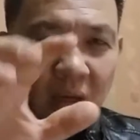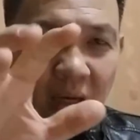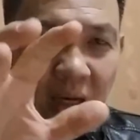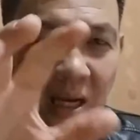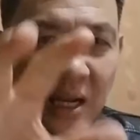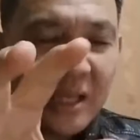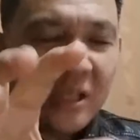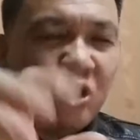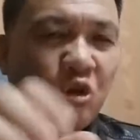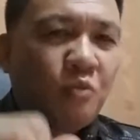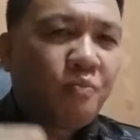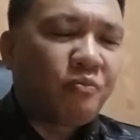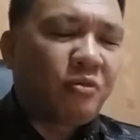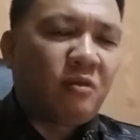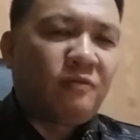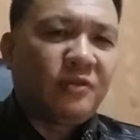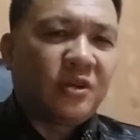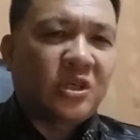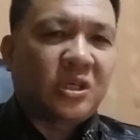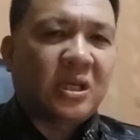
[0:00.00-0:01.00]
Let you
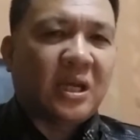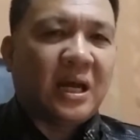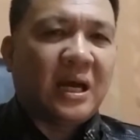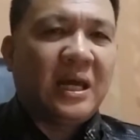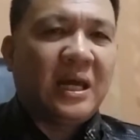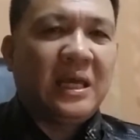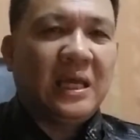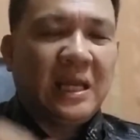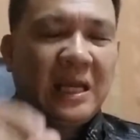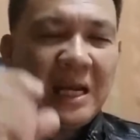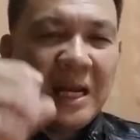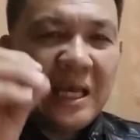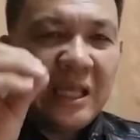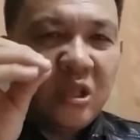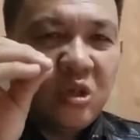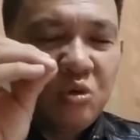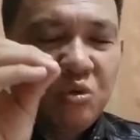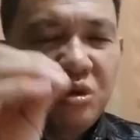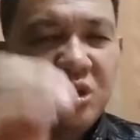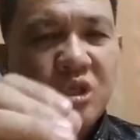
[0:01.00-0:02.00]
prophesy,
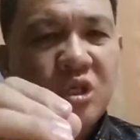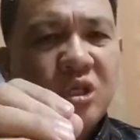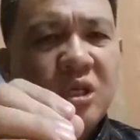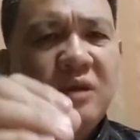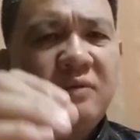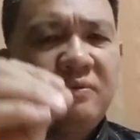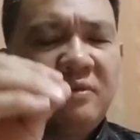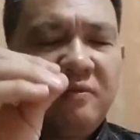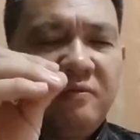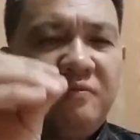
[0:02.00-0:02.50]
let you receive